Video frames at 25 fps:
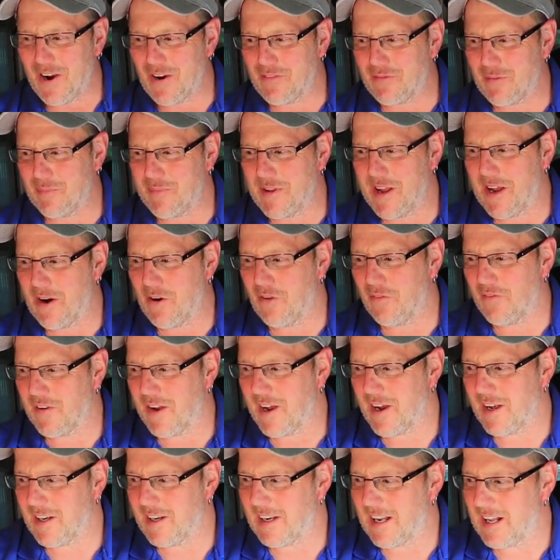from the
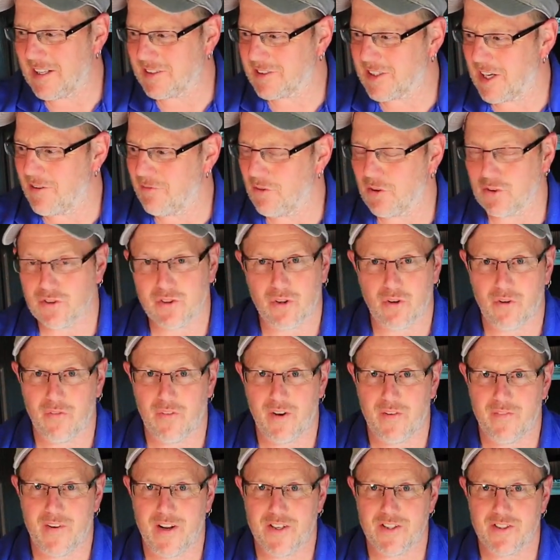LVA, Landscape
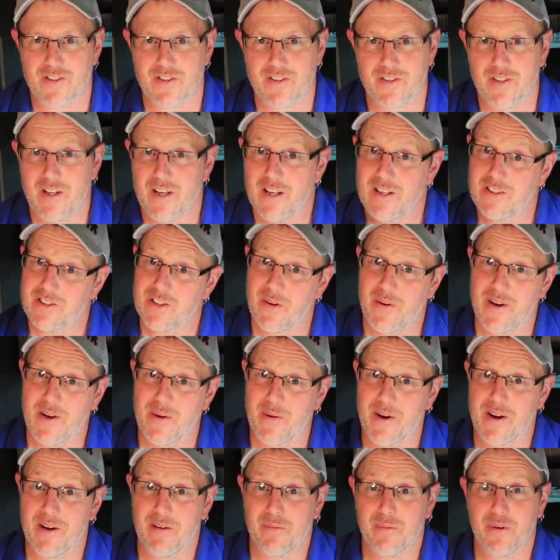Photography Adventures. So
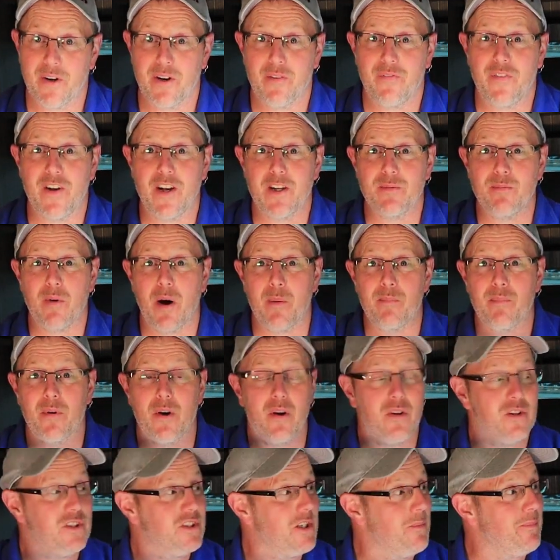anyway, I'm going to finish my
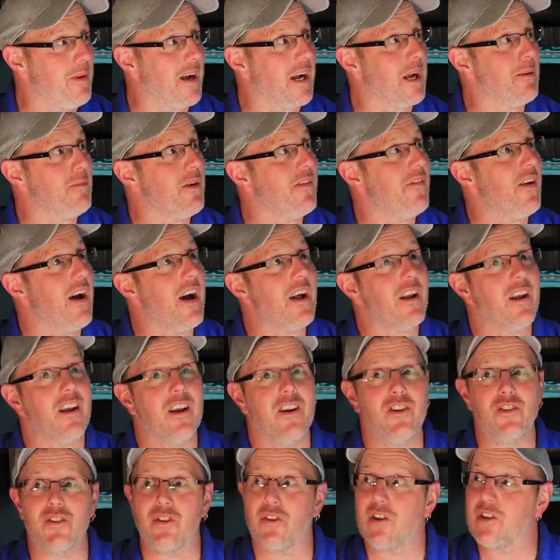brew, sit back in my van and
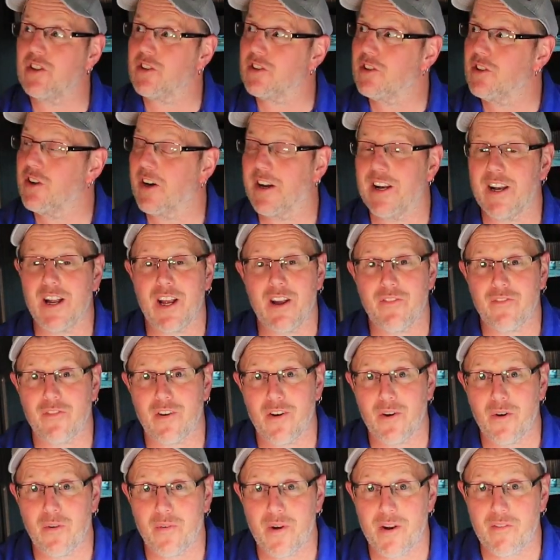enjoy just looking at it for
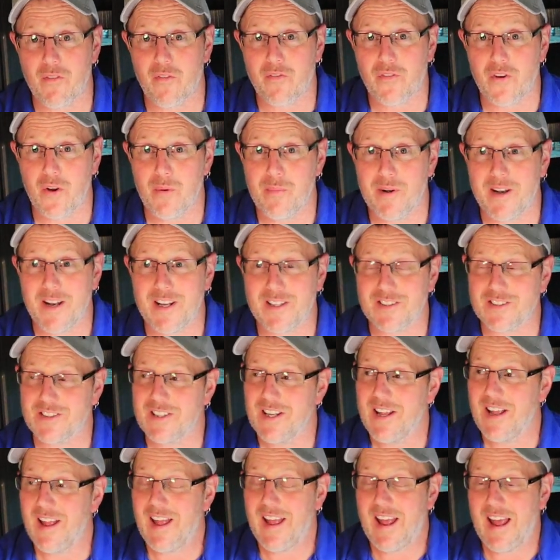a little while, a few minutes,
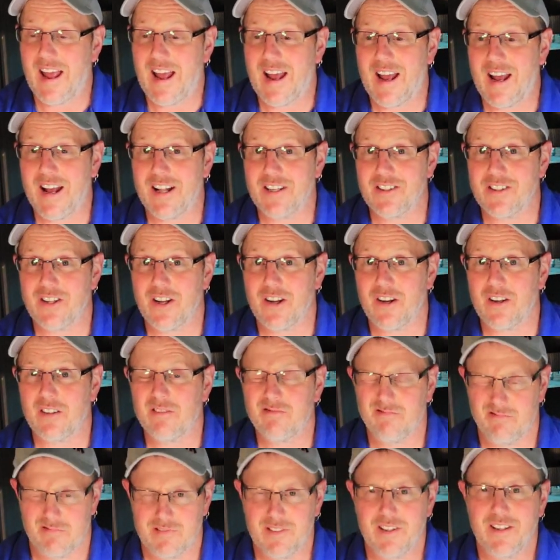and
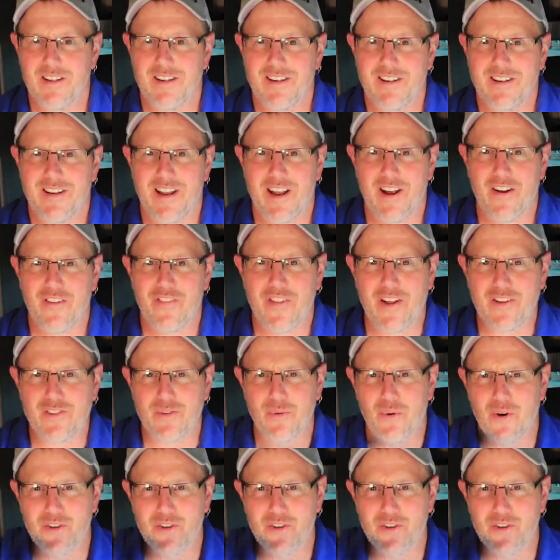yeah, thanks for